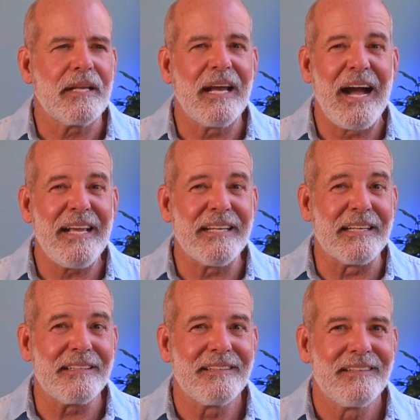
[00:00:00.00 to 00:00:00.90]
guide
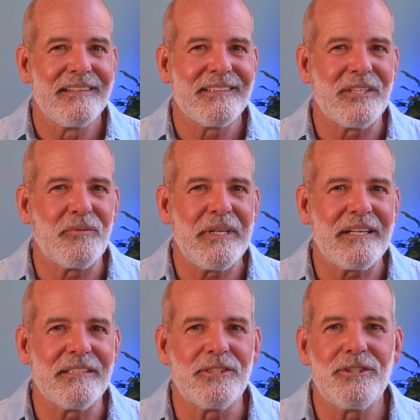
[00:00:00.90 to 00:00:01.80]
it, that we
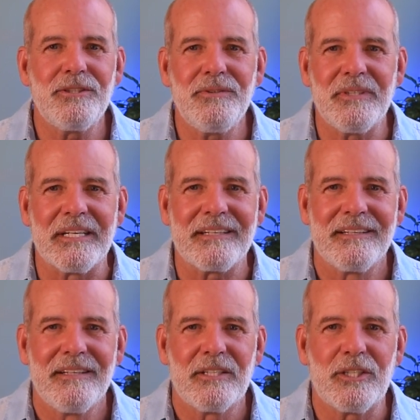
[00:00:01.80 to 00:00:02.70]
can tune it,
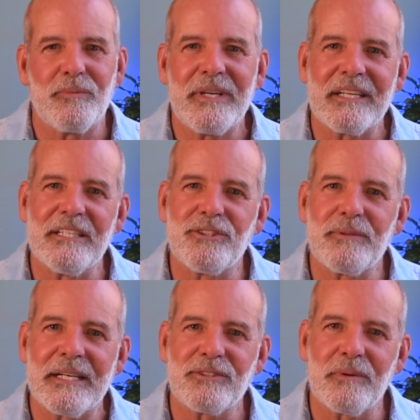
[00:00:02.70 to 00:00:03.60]
that we can
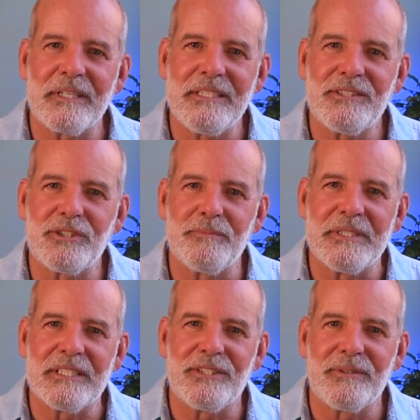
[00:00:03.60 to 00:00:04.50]
address what needs to
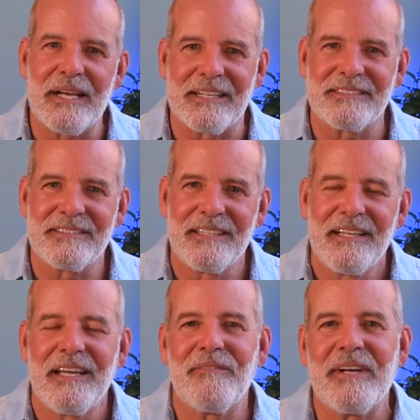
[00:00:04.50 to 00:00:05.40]
be addressed.
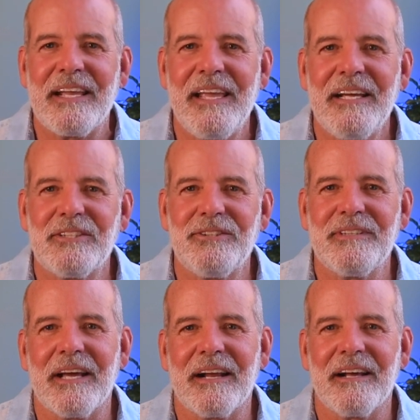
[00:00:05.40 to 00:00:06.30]
And we can't do
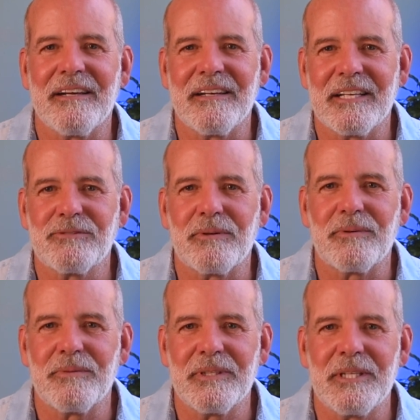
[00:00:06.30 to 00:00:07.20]
that unless we're
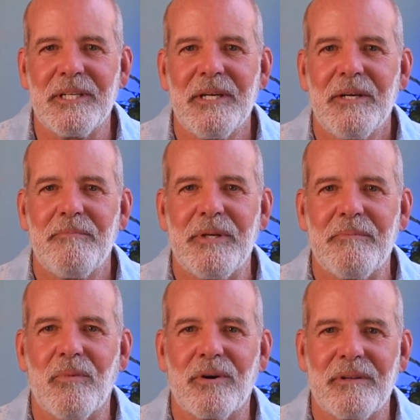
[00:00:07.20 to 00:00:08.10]
really
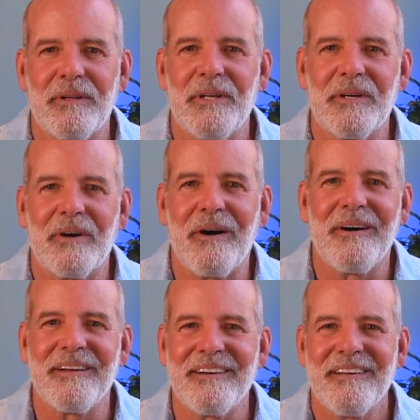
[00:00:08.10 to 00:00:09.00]
being more clear
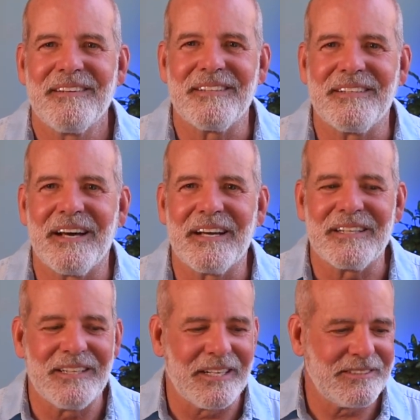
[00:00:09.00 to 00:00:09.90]
on the
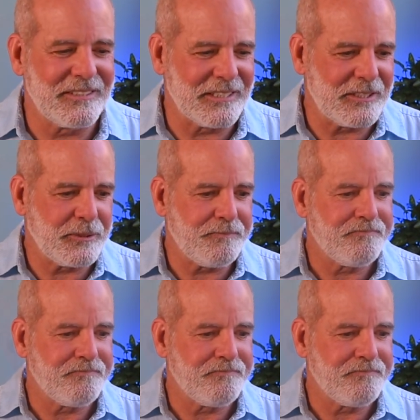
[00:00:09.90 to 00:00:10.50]
diagnostics.